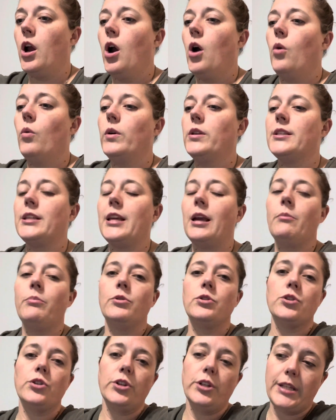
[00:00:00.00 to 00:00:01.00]
when
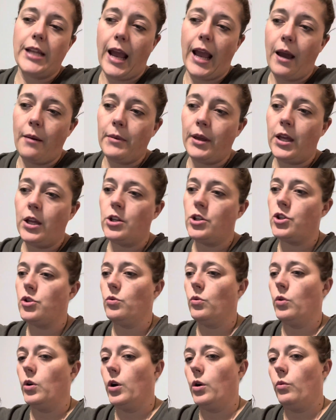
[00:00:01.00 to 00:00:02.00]
samples are damaged,
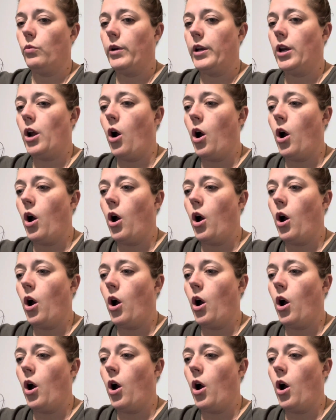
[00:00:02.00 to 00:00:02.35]
or when